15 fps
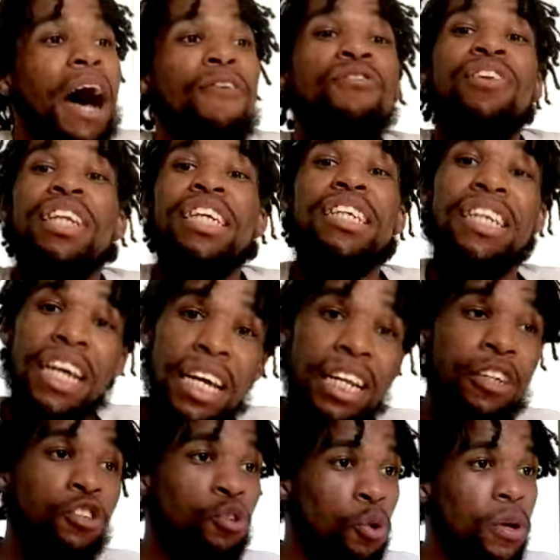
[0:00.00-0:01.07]
really did
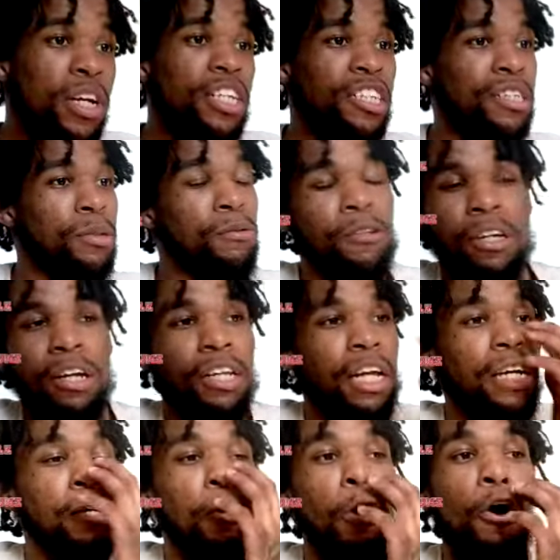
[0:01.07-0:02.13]
enjoy it.
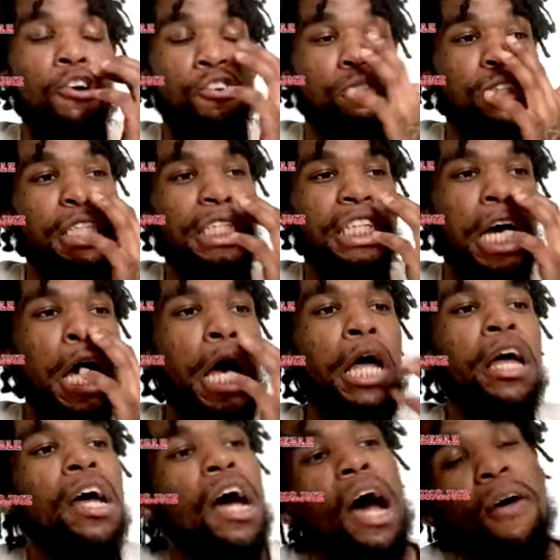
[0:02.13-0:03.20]
Like, all those aside,
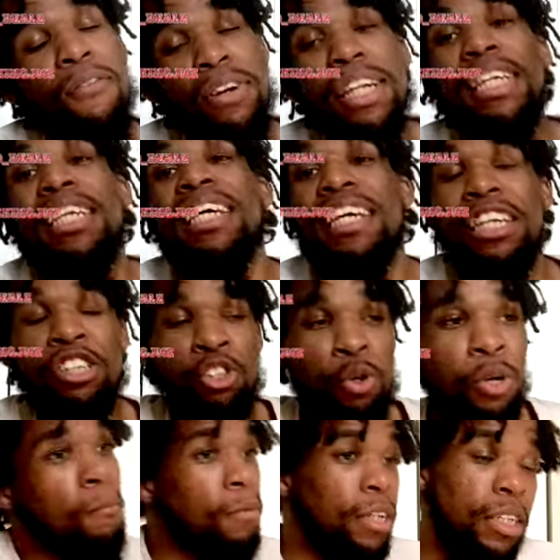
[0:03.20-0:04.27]
I really did enjoy
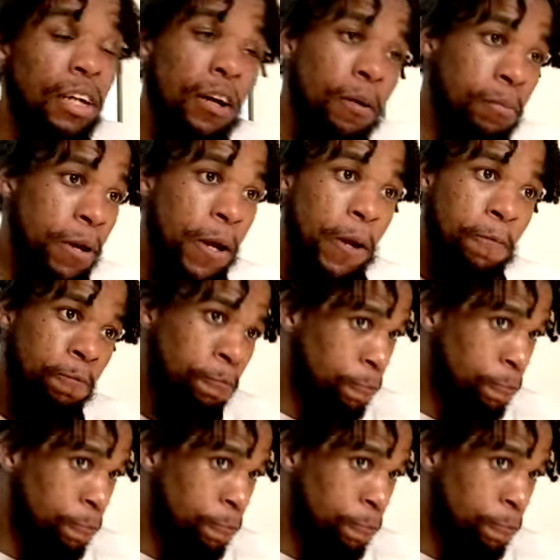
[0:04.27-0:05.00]
it. Yeah, man.